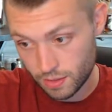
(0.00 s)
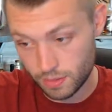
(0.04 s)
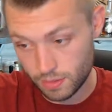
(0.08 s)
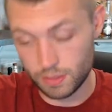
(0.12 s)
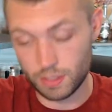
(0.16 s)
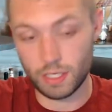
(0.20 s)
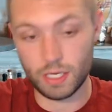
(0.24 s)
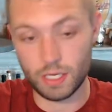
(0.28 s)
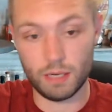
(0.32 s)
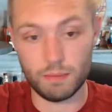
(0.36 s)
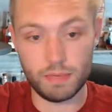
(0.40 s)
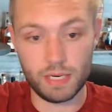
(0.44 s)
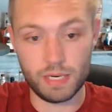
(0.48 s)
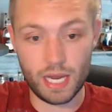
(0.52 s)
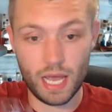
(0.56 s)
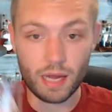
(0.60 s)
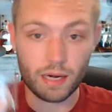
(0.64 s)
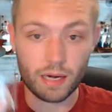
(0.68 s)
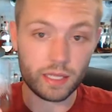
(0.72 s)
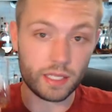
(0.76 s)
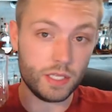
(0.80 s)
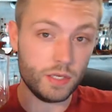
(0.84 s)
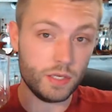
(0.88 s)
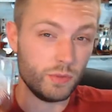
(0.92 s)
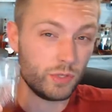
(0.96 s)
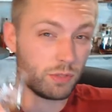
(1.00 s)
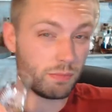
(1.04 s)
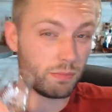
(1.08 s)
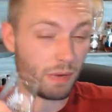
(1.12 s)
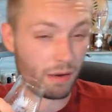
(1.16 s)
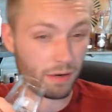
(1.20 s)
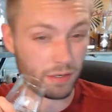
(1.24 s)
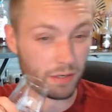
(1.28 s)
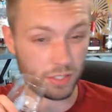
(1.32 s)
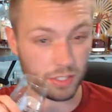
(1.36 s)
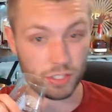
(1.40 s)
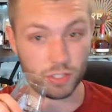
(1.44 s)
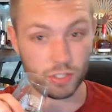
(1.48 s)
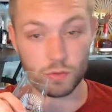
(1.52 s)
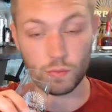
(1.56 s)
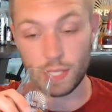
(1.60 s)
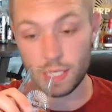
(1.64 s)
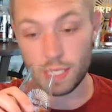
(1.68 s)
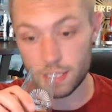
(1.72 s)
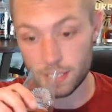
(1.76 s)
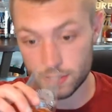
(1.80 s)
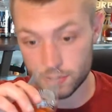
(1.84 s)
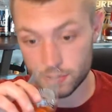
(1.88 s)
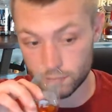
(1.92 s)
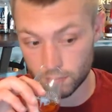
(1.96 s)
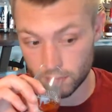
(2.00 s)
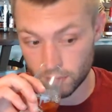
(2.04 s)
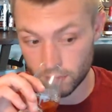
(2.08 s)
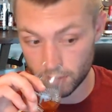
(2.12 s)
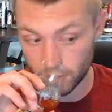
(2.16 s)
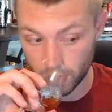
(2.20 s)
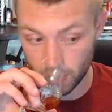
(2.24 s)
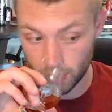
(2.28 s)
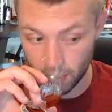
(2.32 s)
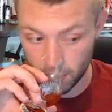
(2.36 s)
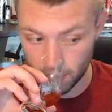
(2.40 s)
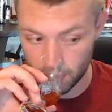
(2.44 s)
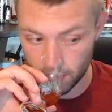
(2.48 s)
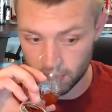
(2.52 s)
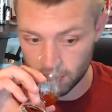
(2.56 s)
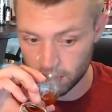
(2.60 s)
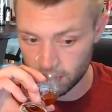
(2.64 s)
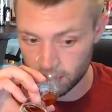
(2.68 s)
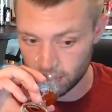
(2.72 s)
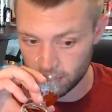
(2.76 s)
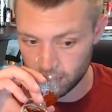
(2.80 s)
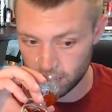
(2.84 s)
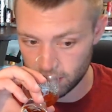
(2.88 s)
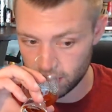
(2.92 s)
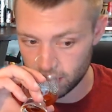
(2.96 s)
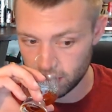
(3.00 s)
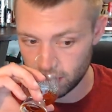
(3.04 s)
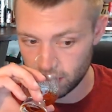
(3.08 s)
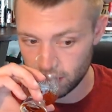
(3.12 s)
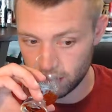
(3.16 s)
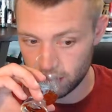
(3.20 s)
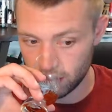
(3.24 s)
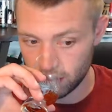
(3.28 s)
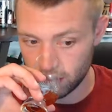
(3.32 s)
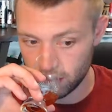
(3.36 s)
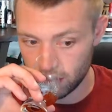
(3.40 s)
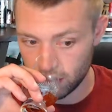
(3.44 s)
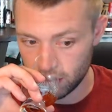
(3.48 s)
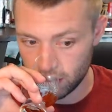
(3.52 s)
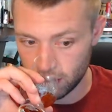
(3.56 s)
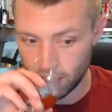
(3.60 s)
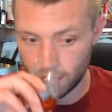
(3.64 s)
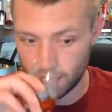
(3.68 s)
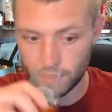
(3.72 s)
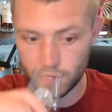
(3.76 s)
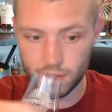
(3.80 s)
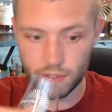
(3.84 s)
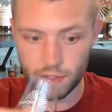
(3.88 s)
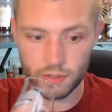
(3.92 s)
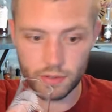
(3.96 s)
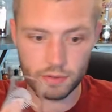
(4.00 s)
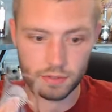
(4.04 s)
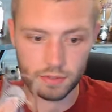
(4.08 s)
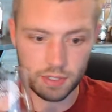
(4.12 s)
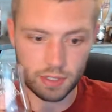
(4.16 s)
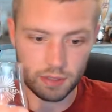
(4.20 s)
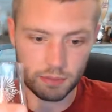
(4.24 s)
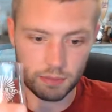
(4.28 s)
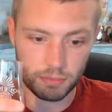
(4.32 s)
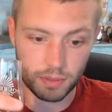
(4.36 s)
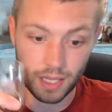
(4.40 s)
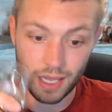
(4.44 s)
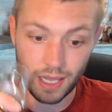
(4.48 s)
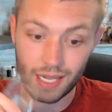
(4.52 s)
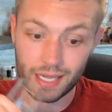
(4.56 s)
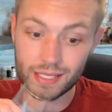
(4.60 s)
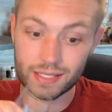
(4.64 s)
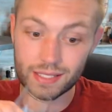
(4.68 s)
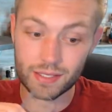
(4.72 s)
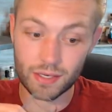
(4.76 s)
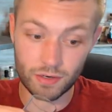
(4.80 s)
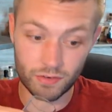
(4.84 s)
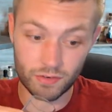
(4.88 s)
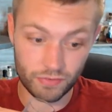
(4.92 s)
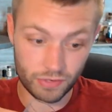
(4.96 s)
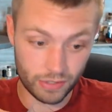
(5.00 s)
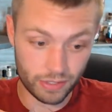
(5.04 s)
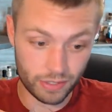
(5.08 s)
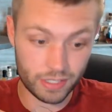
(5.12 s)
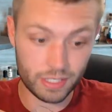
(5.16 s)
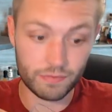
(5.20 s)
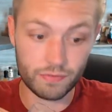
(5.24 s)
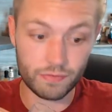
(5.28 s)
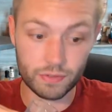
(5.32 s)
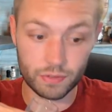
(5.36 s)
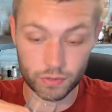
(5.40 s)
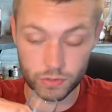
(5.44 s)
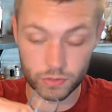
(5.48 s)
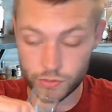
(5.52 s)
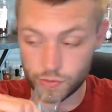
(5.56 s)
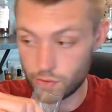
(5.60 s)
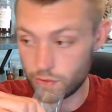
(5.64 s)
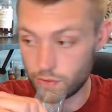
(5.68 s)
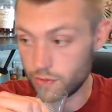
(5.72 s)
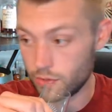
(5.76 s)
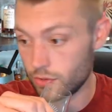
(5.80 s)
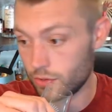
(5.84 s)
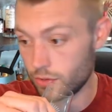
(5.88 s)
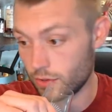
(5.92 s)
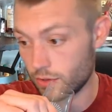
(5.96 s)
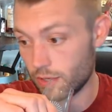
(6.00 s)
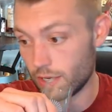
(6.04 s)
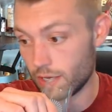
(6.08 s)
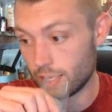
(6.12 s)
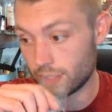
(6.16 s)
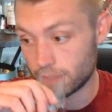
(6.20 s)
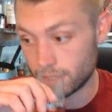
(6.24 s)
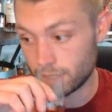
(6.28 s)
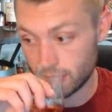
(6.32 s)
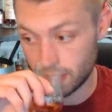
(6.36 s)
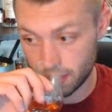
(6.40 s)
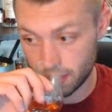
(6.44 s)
Not a huge amount of sweetness, really, on the nose. Blinds are very difficult, Jordan. You're correct.